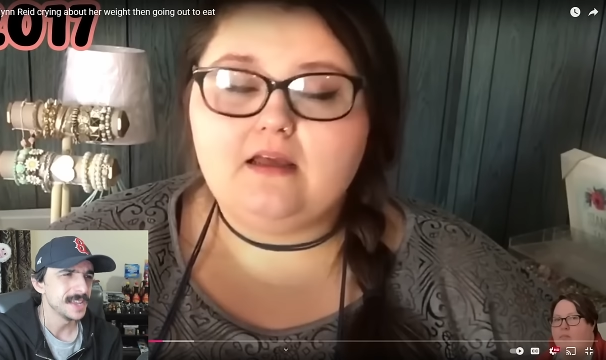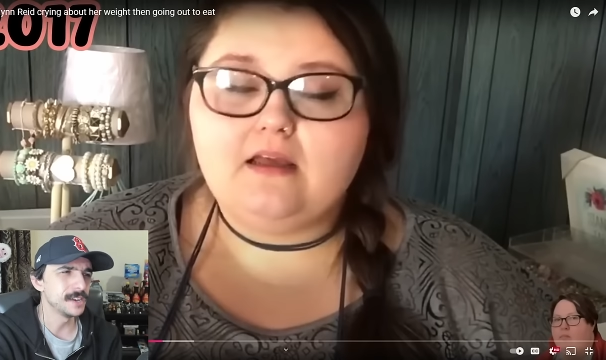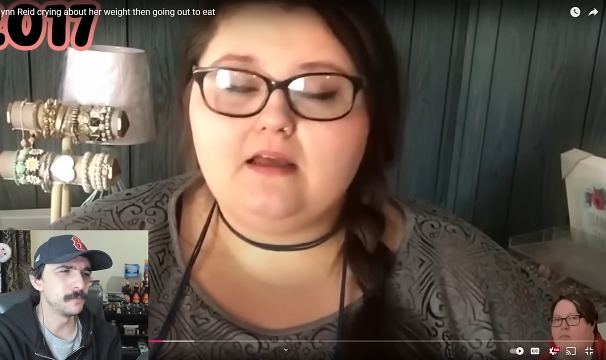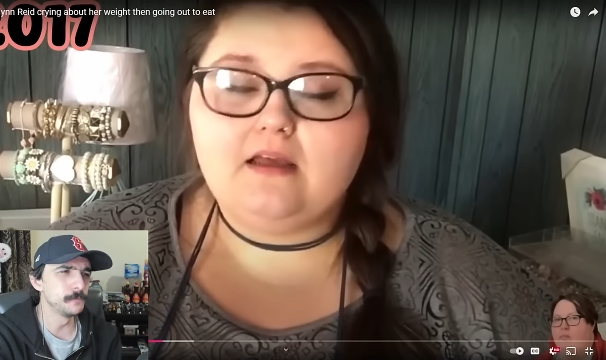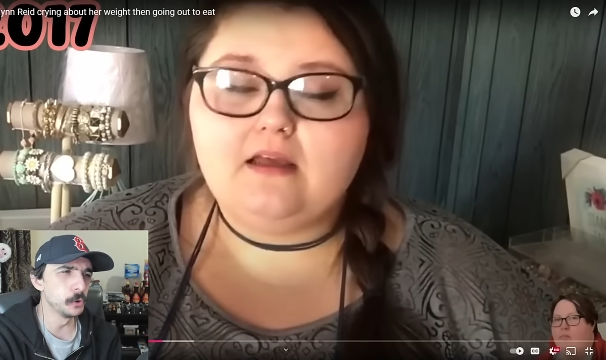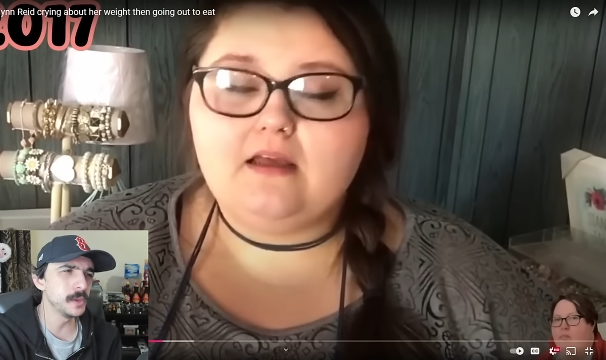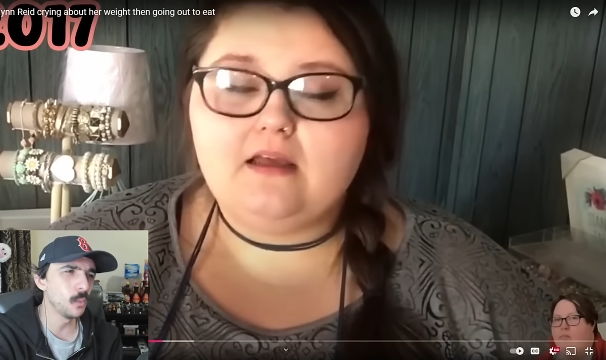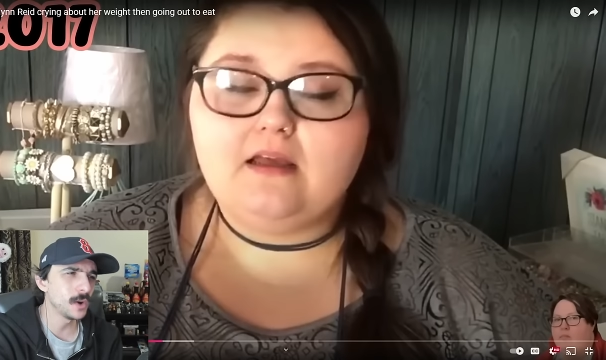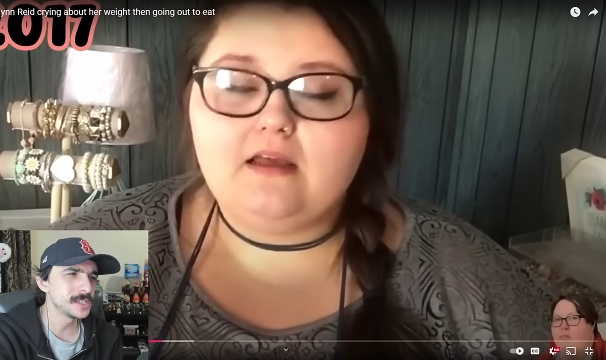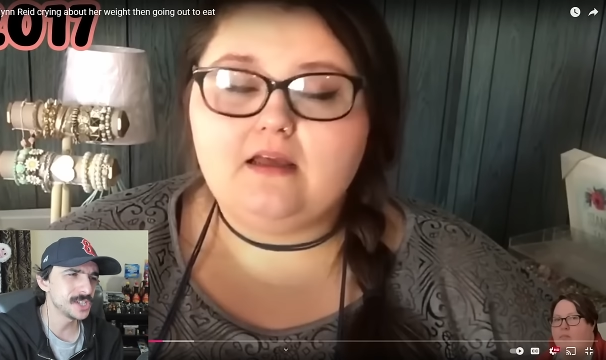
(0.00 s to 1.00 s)
Speaker 1: You know, fool me
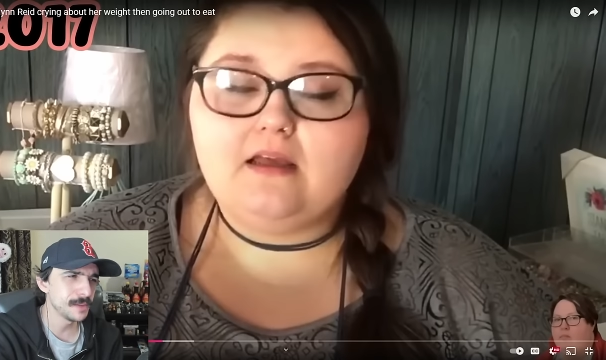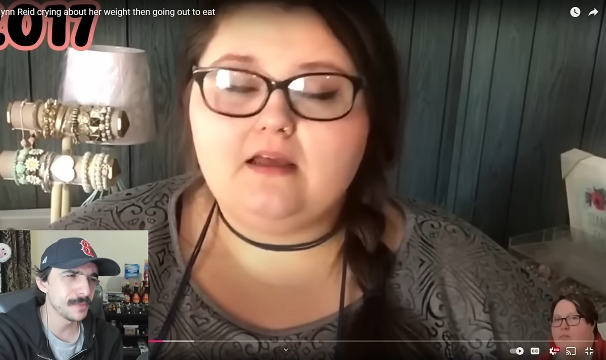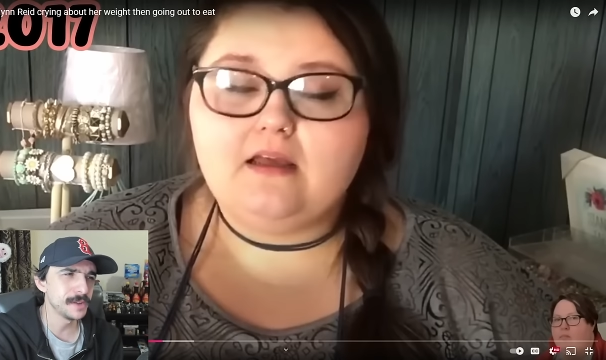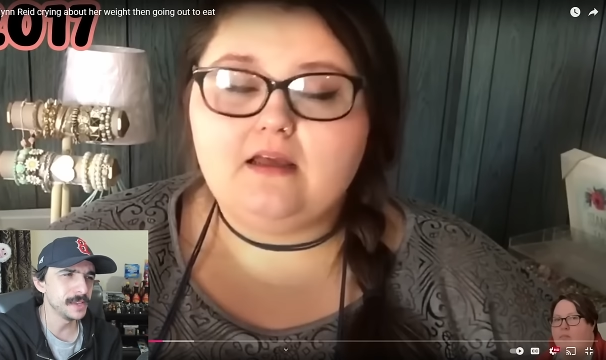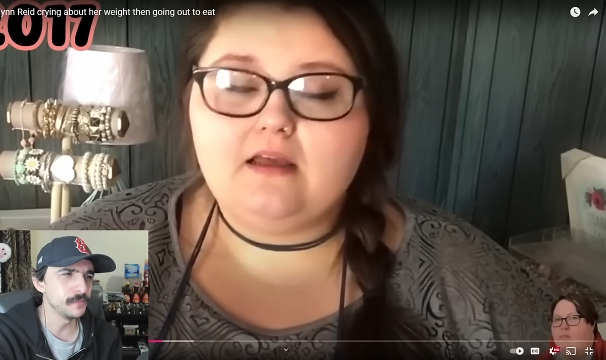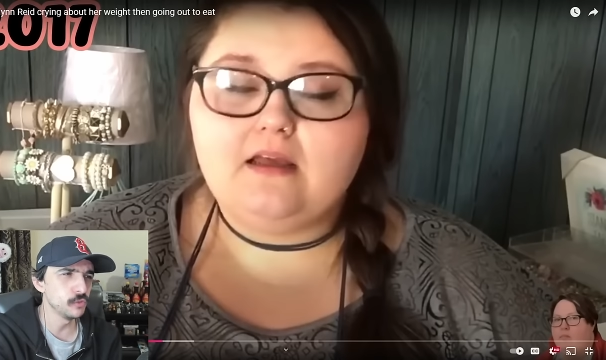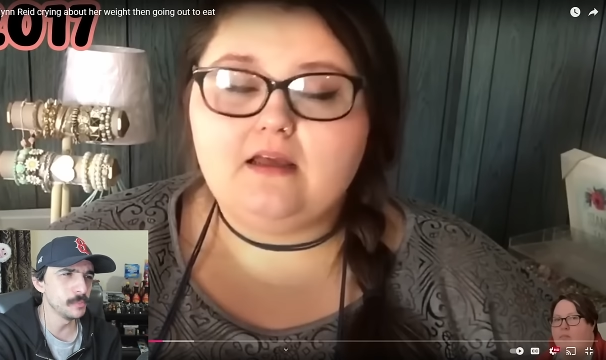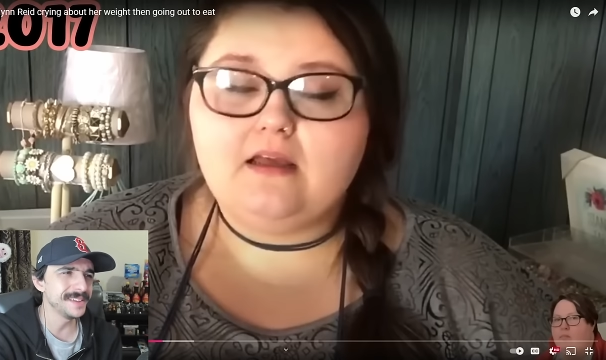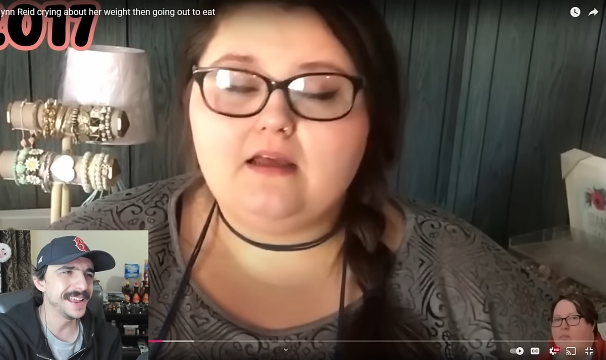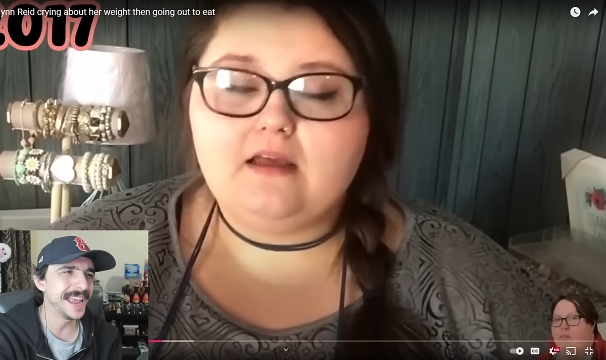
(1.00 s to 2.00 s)
once, shame on me. Fool
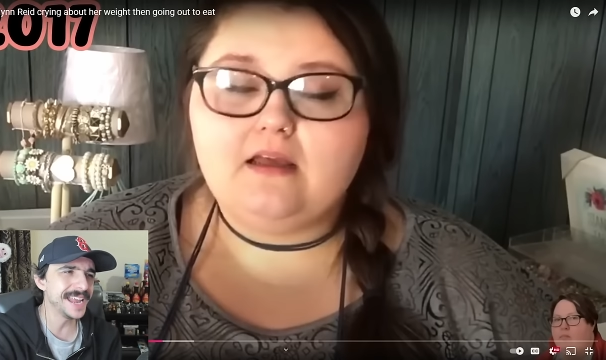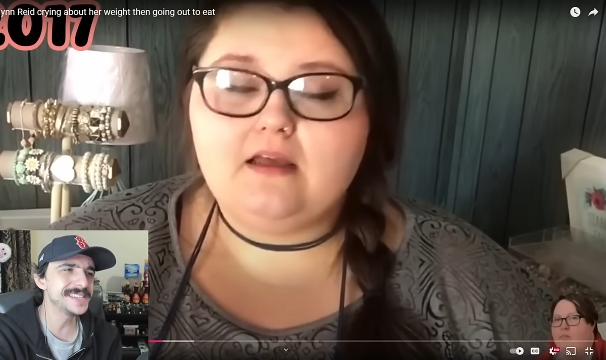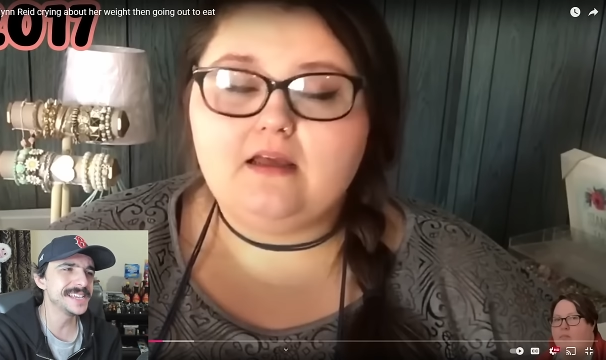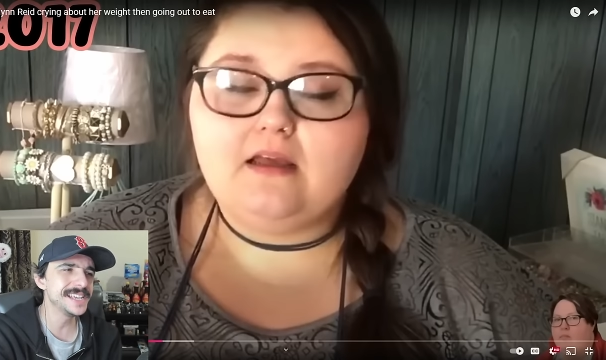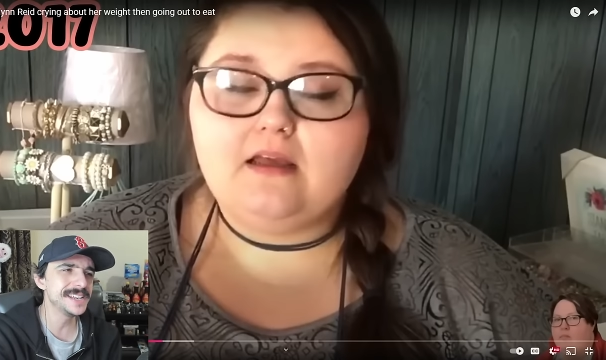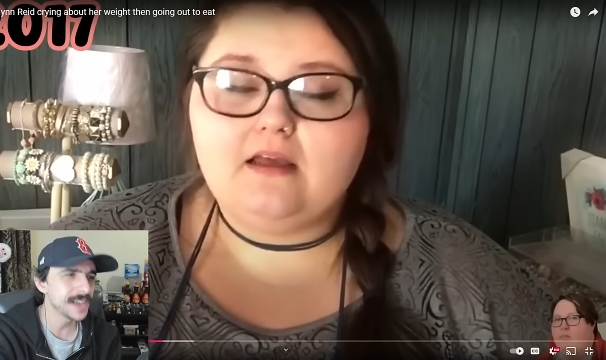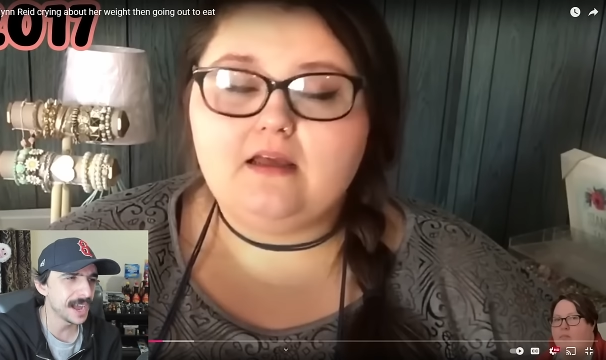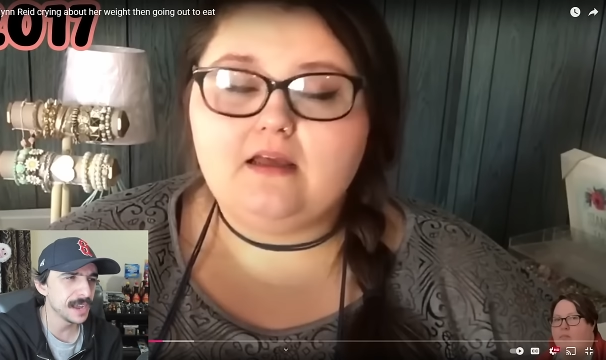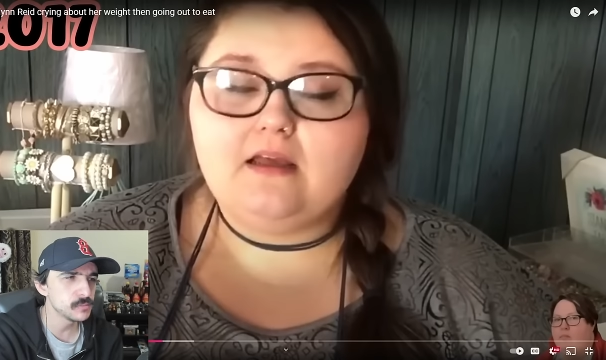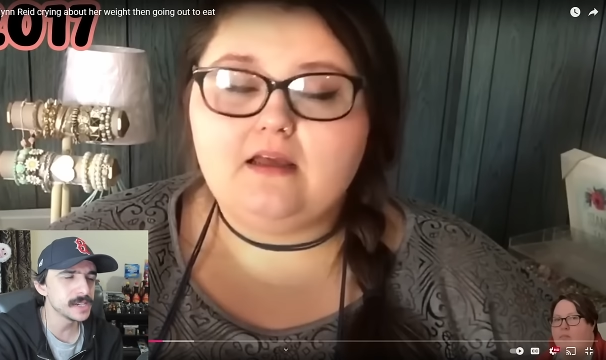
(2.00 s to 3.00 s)
me 18
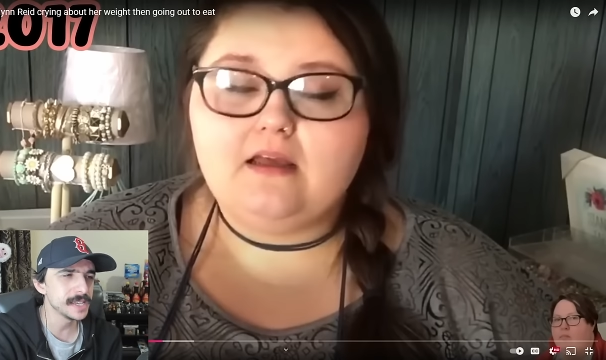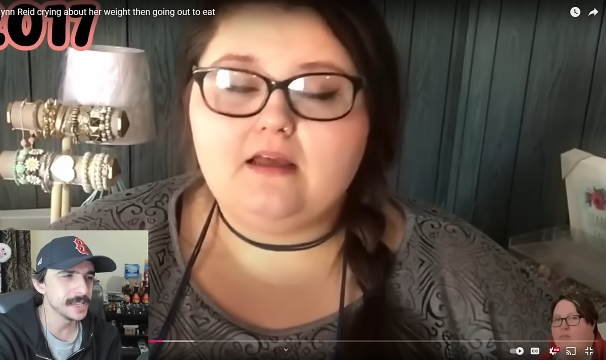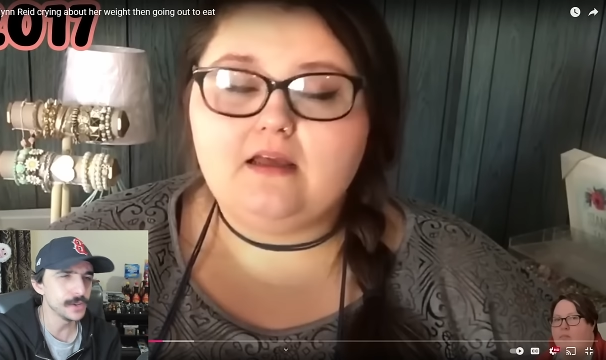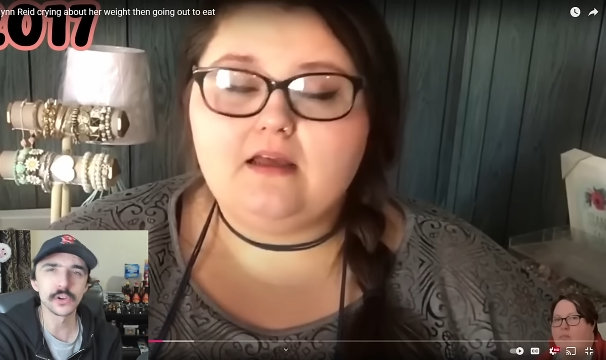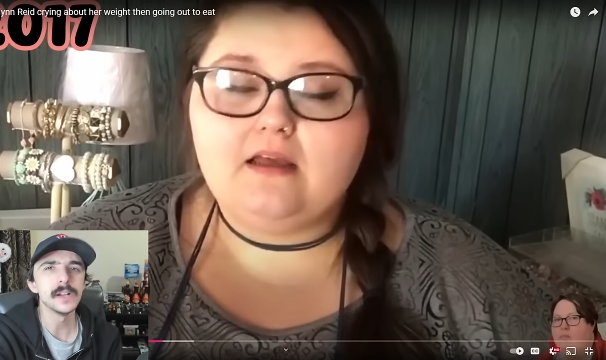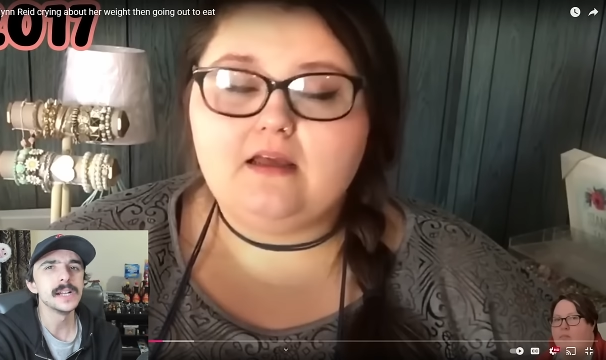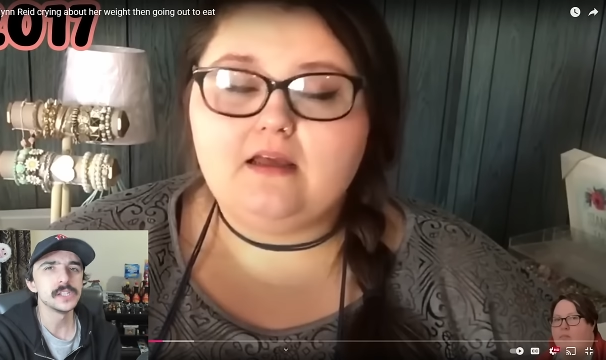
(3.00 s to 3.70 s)
times in a year.